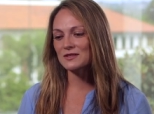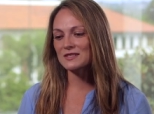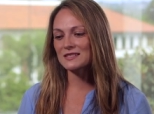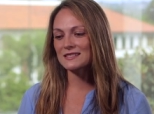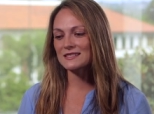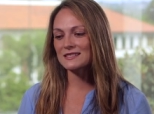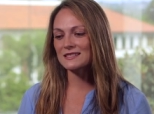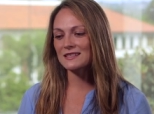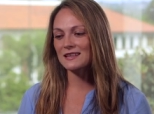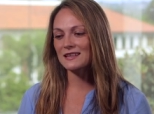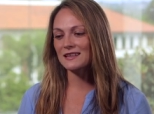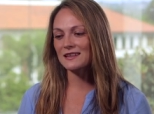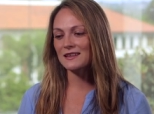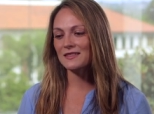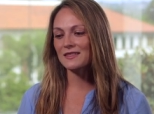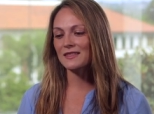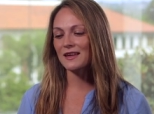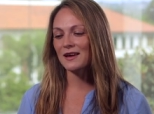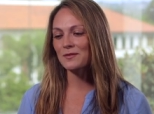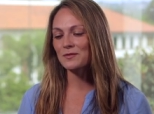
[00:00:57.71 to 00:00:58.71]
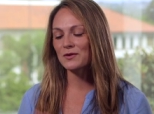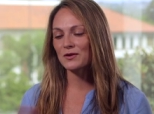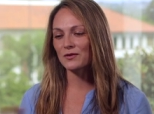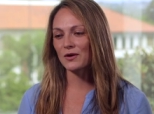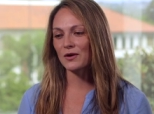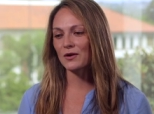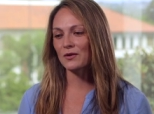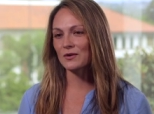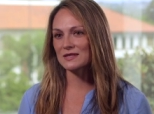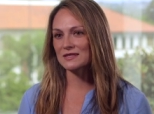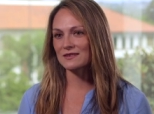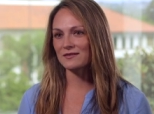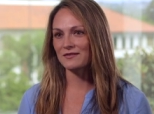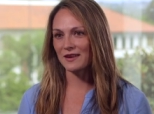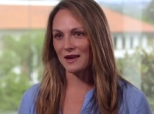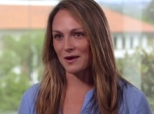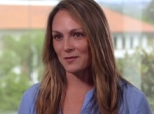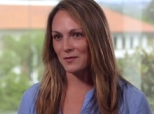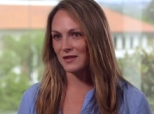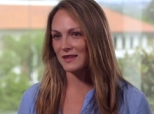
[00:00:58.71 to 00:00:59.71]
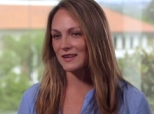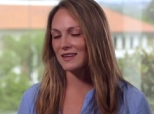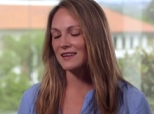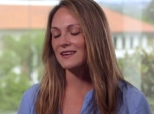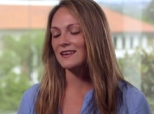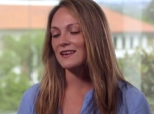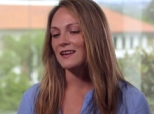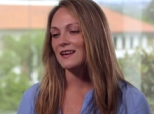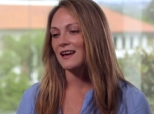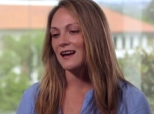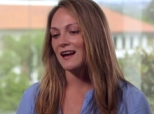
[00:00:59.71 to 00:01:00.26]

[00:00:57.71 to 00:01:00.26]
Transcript: to see them grow as a family